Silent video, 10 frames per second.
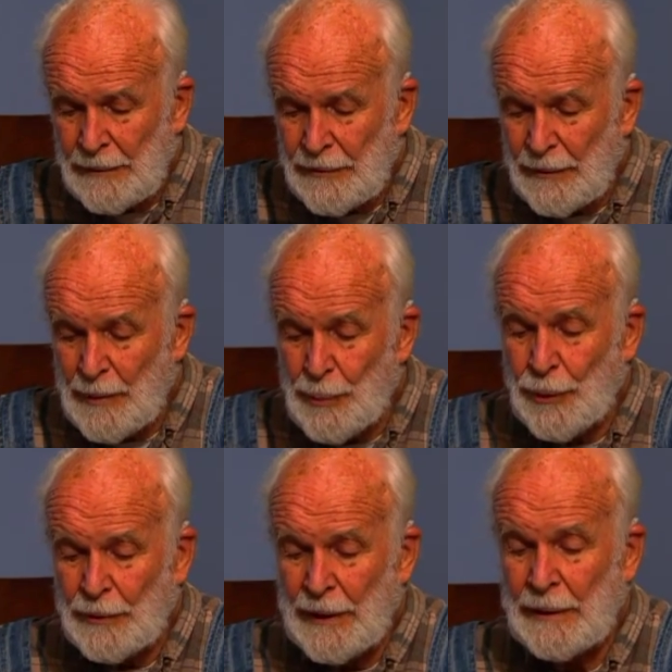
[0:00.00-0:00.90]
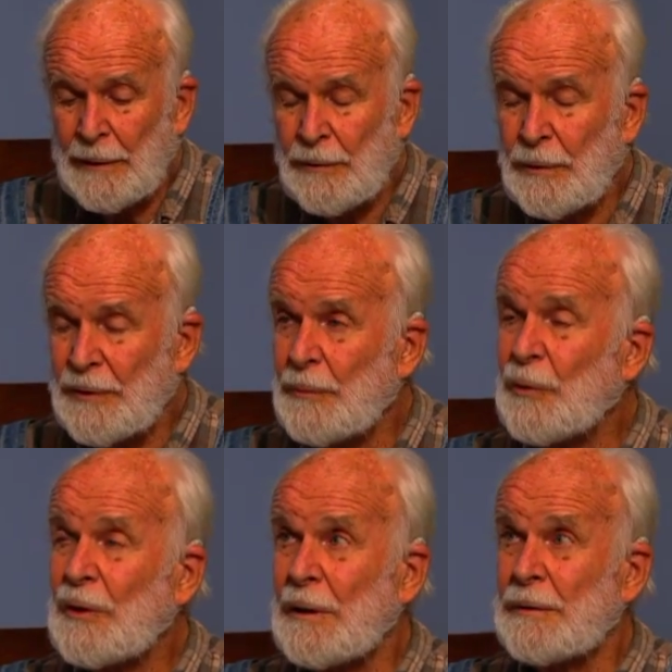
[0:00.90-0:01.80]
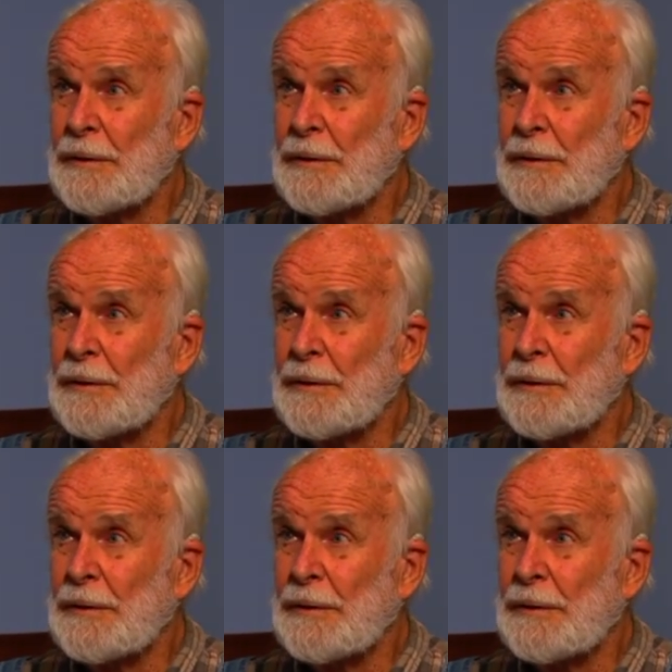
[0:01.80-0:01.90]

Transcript: so he broke in and took some stuff